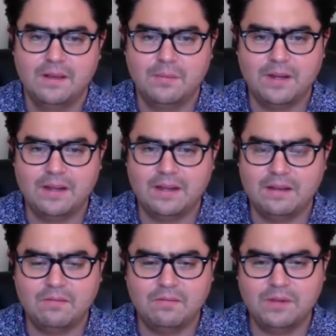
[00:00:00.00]
but
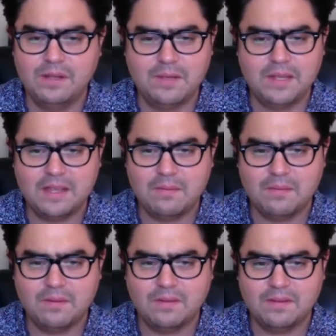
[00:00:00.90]
it really
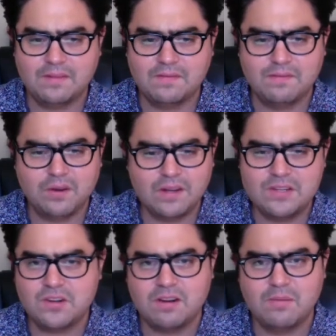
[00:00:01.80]
became this very
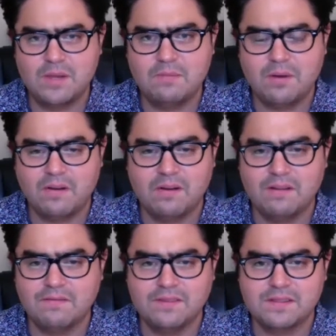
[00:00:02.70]
charming part
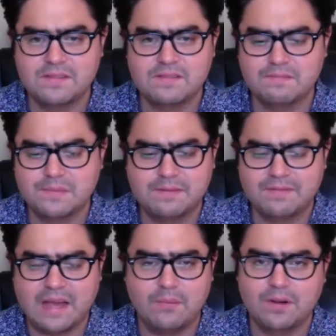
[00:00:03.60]
of the
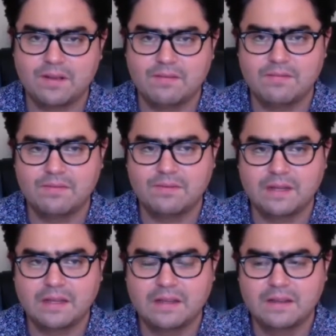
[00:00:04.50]
fabric
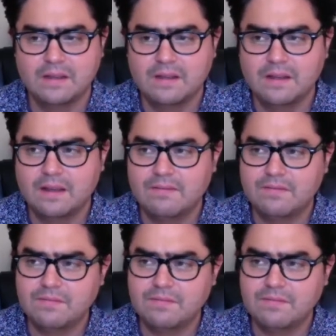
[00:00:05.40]
of